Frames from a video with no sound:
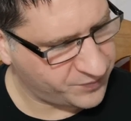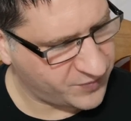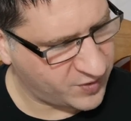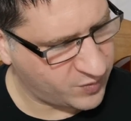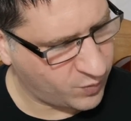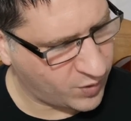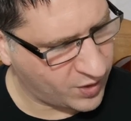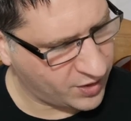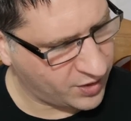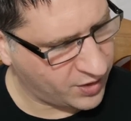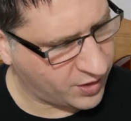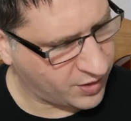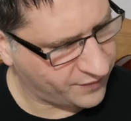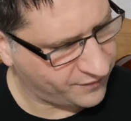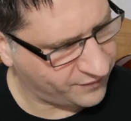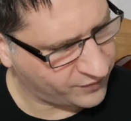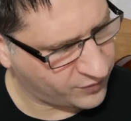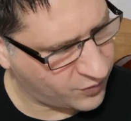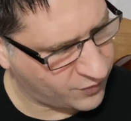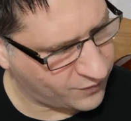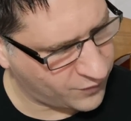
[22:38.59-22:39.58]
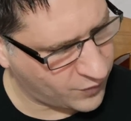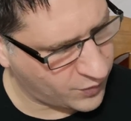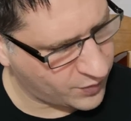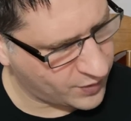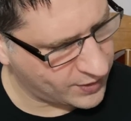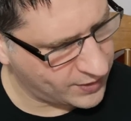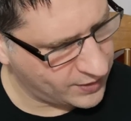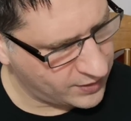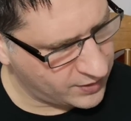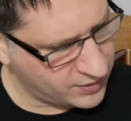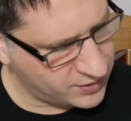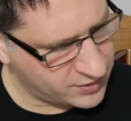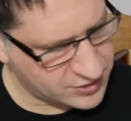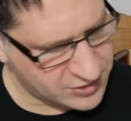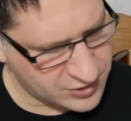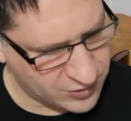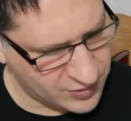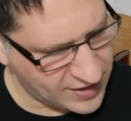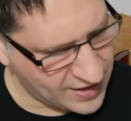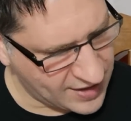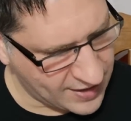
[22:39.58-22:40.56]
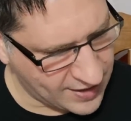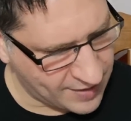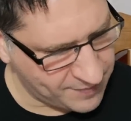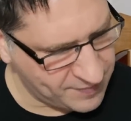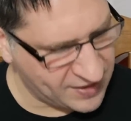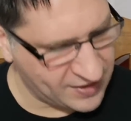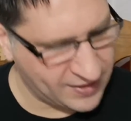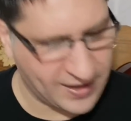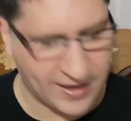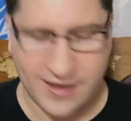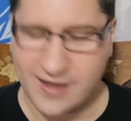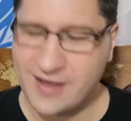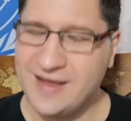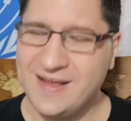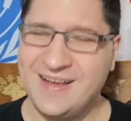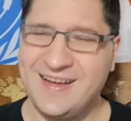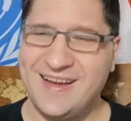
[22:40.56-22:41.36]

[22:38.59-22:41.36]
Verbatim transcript: and whatnot and go forward. So yeah, I mean like,